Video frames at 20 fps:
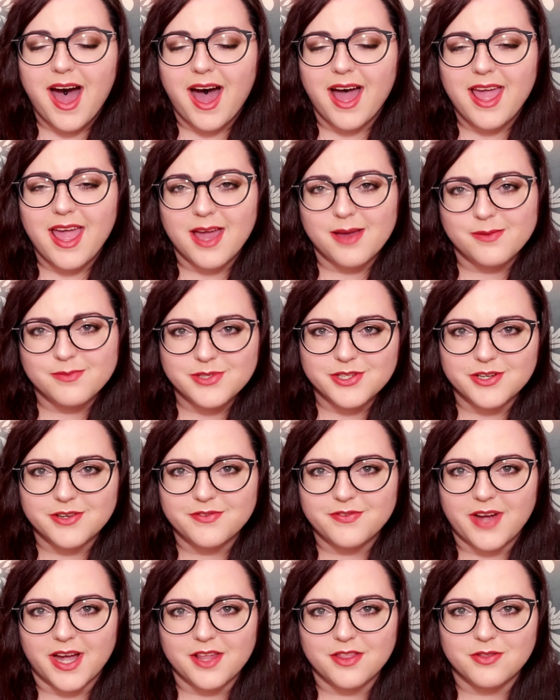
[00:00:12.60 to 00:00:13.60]
I am
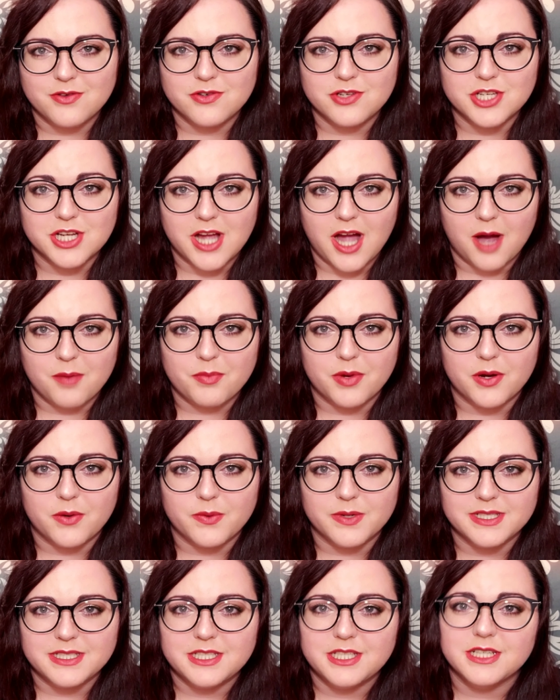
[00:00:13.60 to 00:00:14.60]
certified through JCAPO,
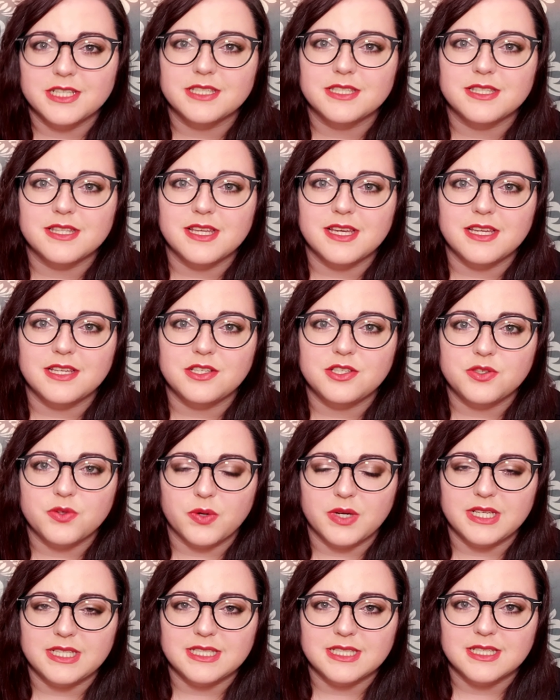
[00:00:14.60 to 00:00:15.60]
which is the
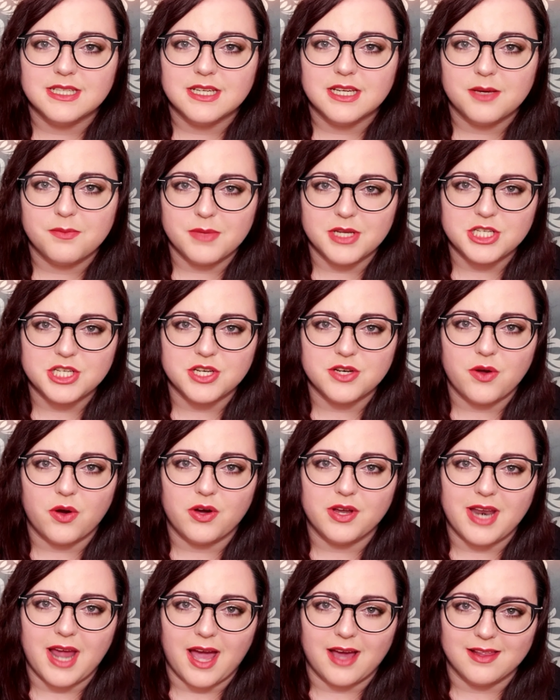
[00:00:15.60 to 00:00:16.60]
Joint Commission
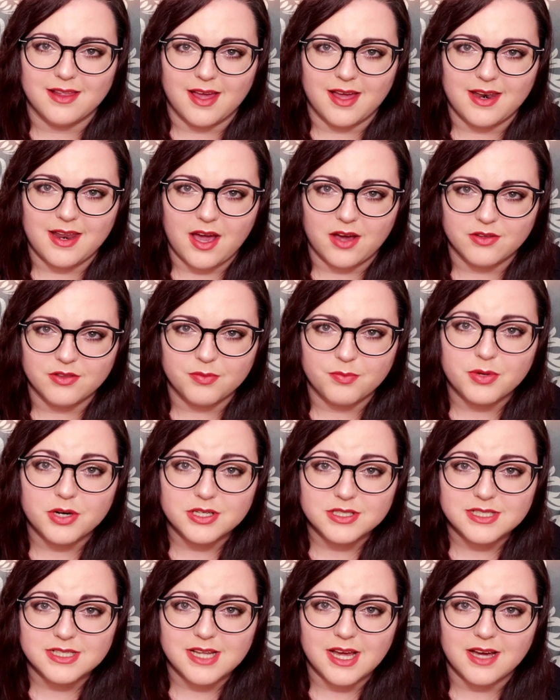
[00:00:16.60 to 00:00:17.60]
on Allied Health
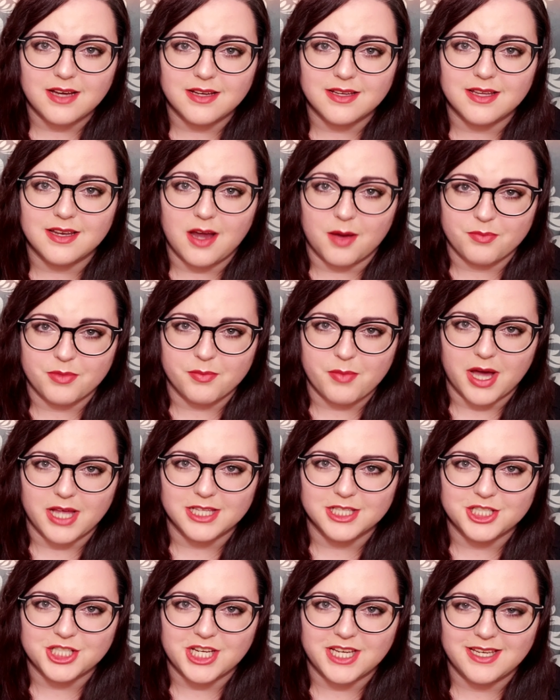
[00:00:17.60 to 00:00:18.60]
Personnel in
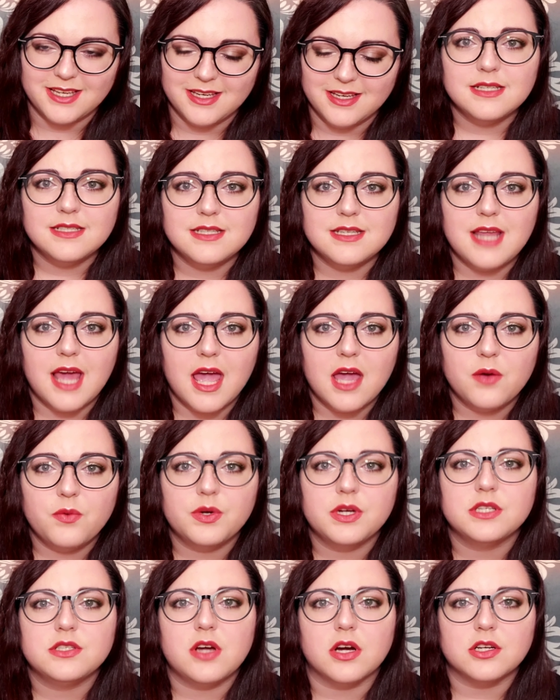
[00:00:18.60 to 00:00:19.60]
Ophthalmology. Today I
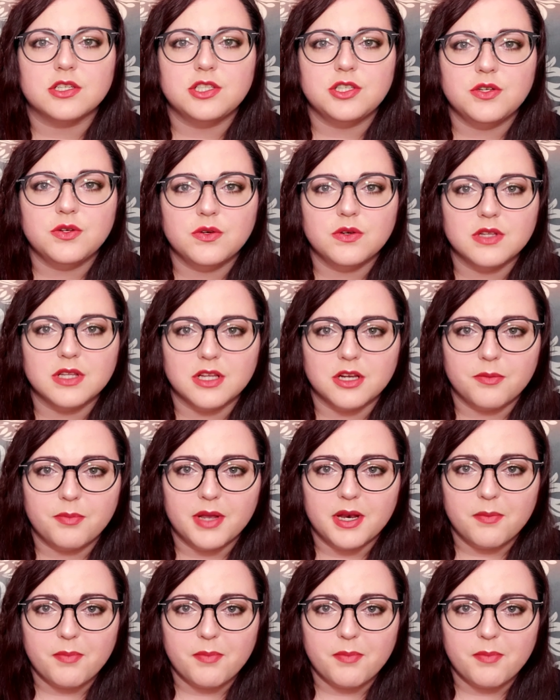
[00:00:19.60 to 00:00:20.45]
want to talk to you a little bit